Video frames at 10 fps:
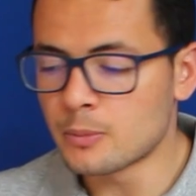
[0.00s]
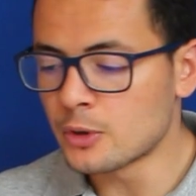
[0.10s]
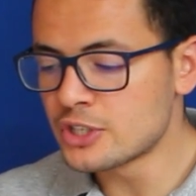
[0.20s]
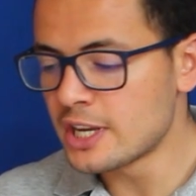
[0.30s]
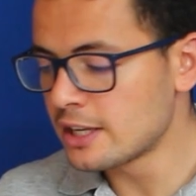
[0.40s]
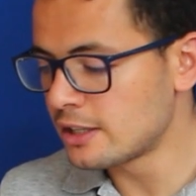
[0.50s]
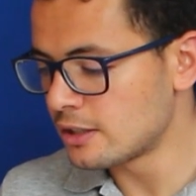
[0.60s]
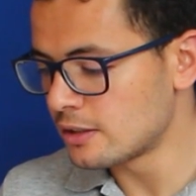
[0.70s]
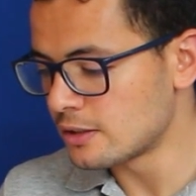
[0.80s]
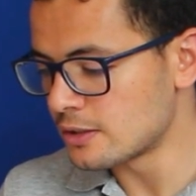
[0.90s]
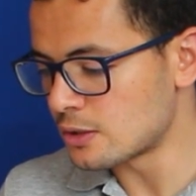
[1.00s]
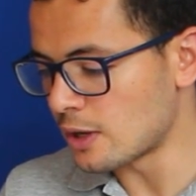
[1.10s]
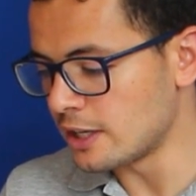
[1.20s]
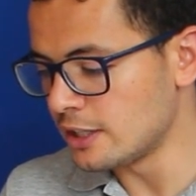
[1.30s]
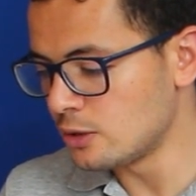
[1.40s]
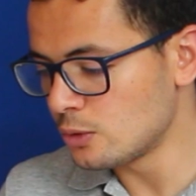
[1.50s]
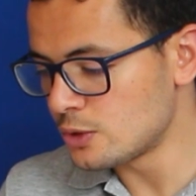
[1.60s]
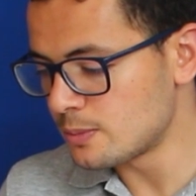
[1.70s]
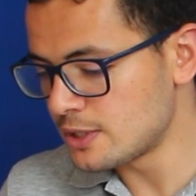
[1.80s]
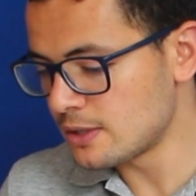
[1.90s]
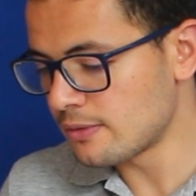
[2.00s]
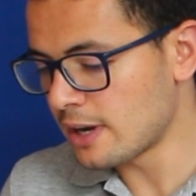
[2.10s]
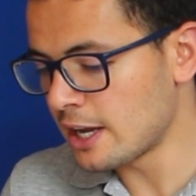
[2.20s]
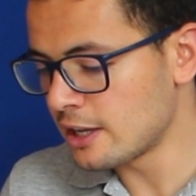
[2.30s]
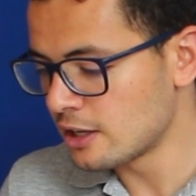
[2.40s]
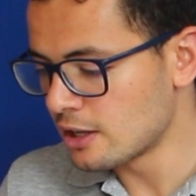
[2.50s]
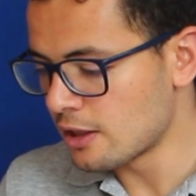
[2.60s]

project so I need to specify